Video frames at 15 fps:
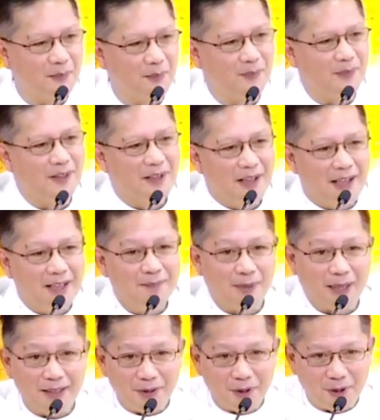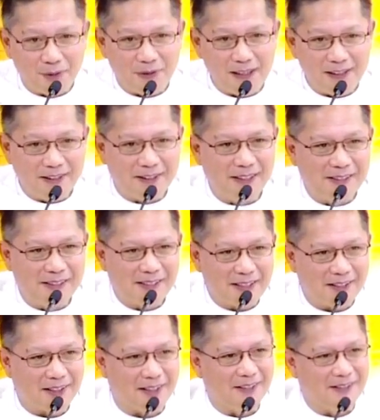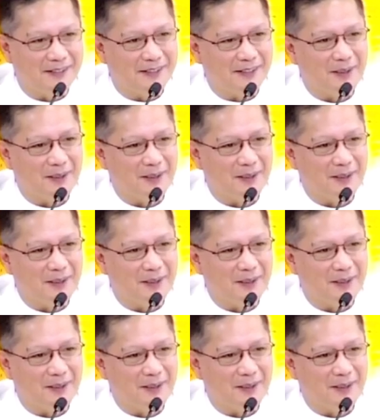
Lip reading: and pray to your Father in secret.